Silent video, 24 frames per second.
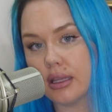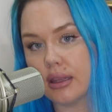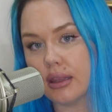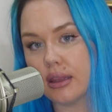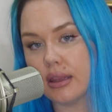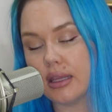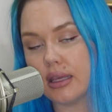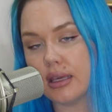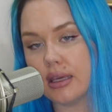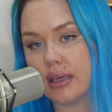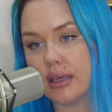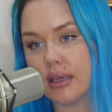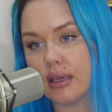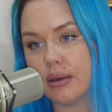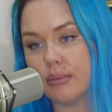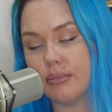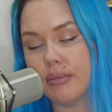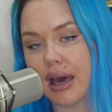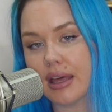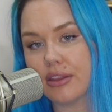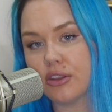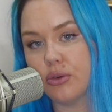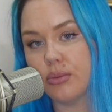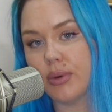the
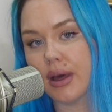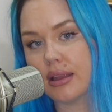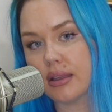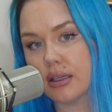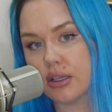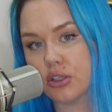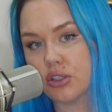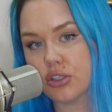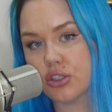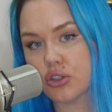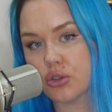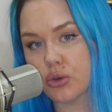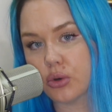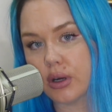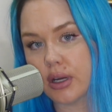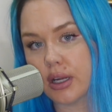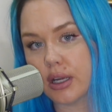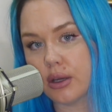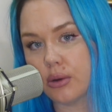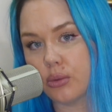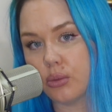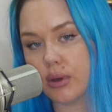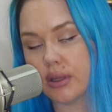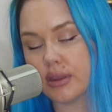Matthew Bellinger
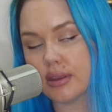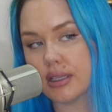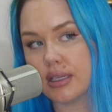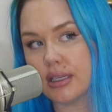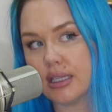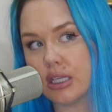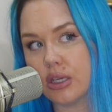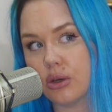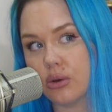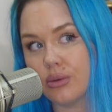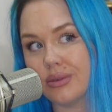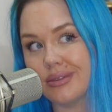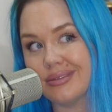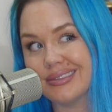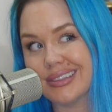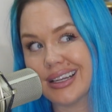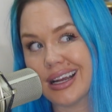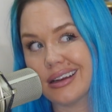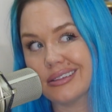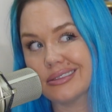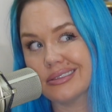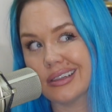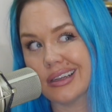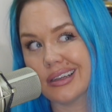story with the
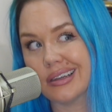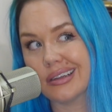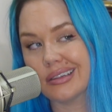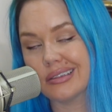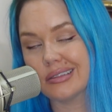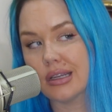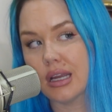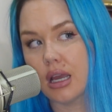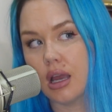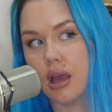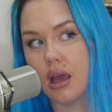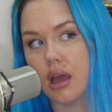neo-Nazis